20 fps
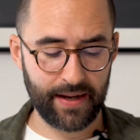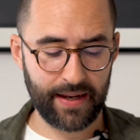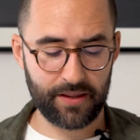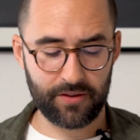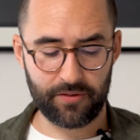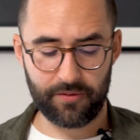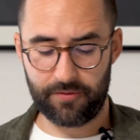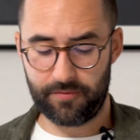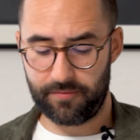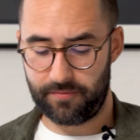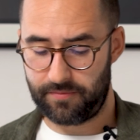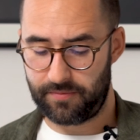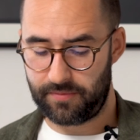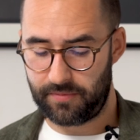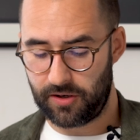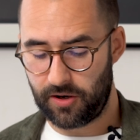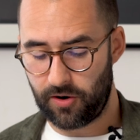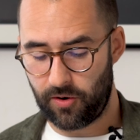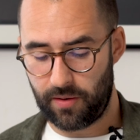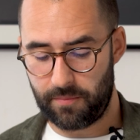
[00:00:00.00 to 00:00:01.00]
need to
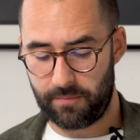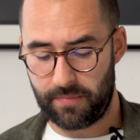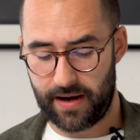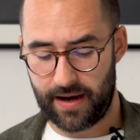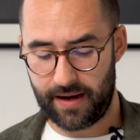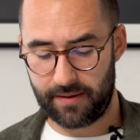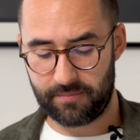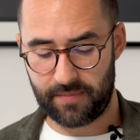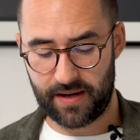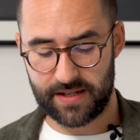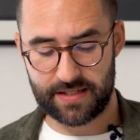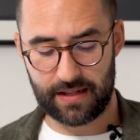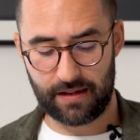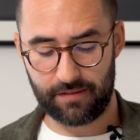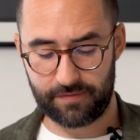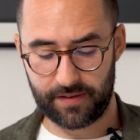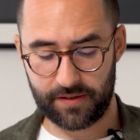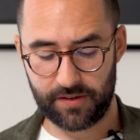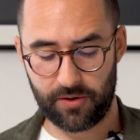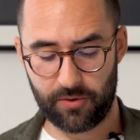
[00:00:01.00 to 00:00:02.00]
go and buy
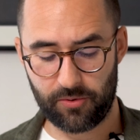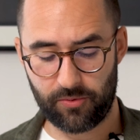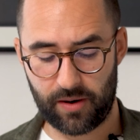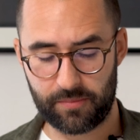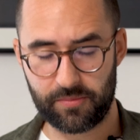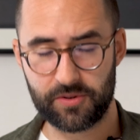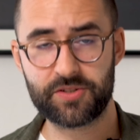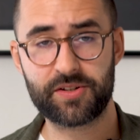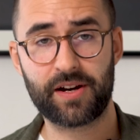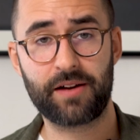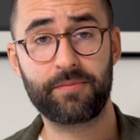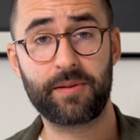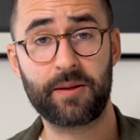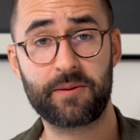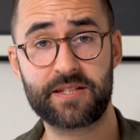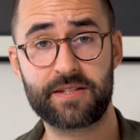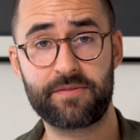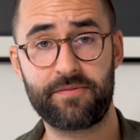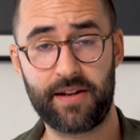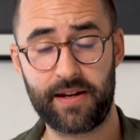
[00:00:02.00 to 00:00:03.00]
myself a new rubber strap
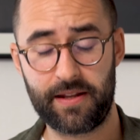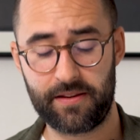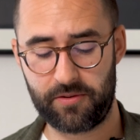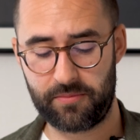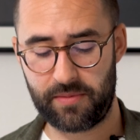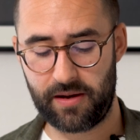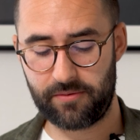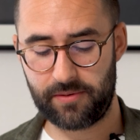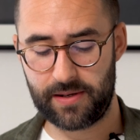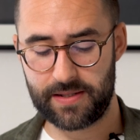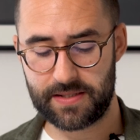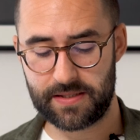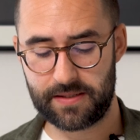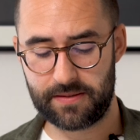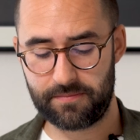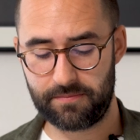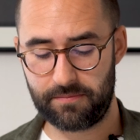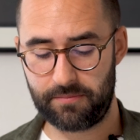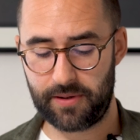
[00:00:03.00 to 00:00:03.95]
that's fitted to my wrist.